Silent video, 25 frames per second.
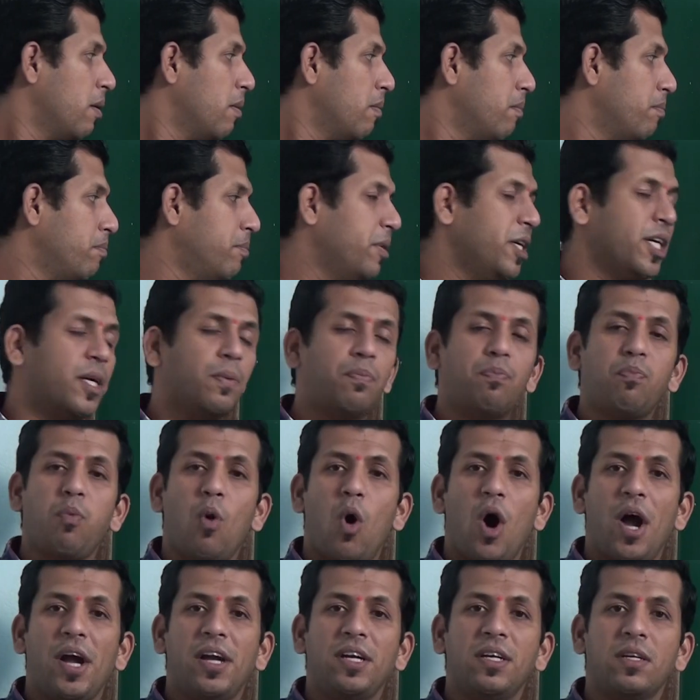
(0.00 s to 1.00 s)

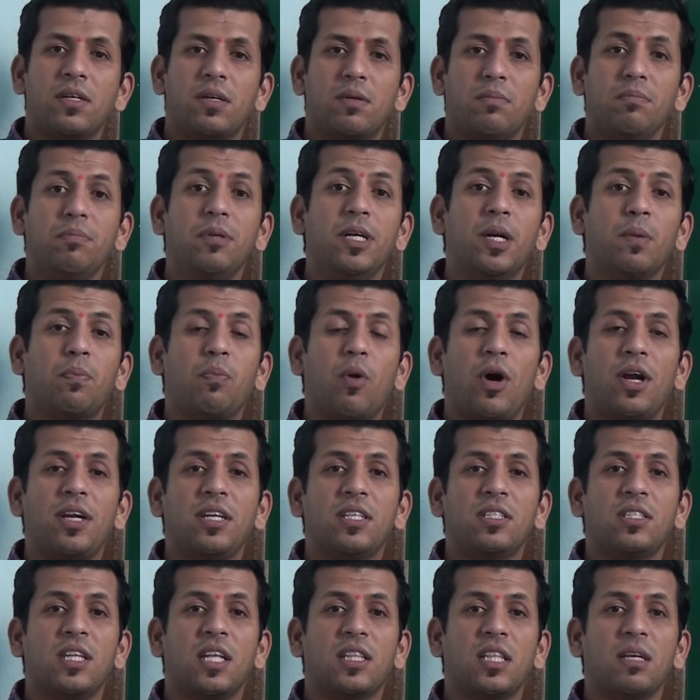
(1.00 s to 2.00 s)
midpoint
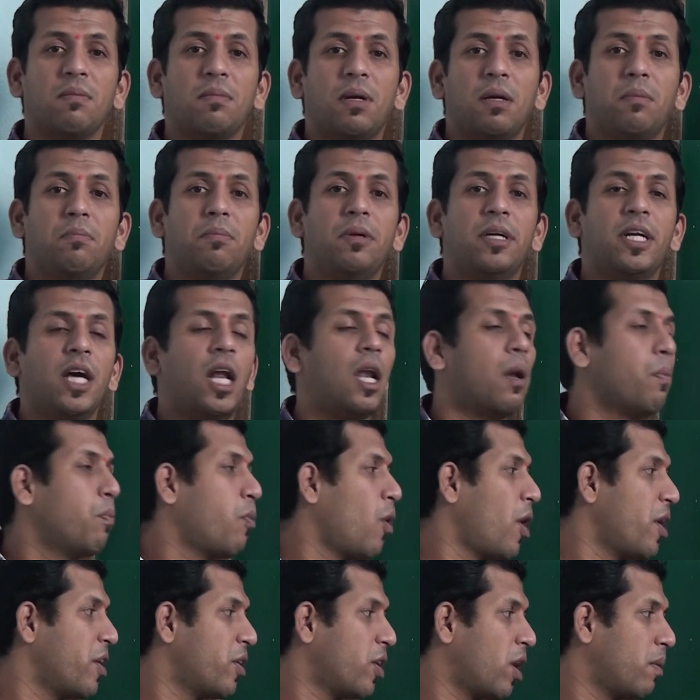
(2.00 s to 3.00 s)
is nothing but middle
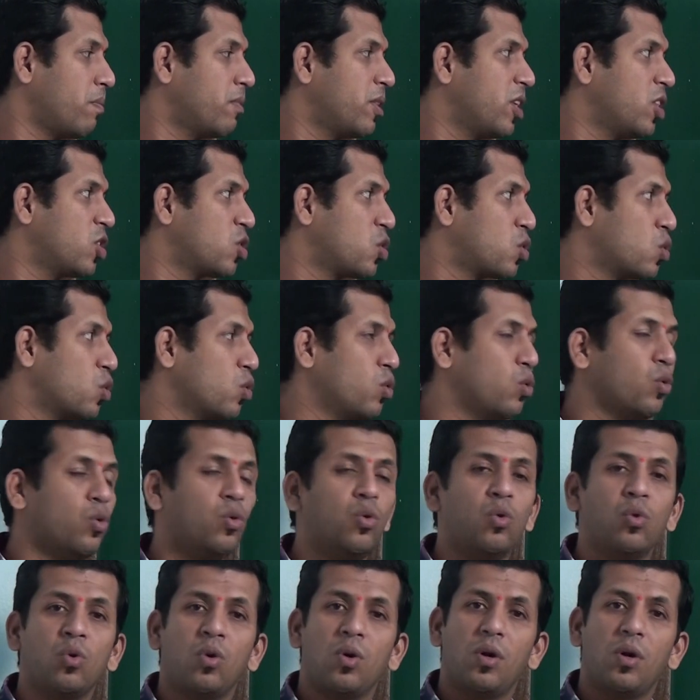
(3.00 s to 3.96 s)
point of these two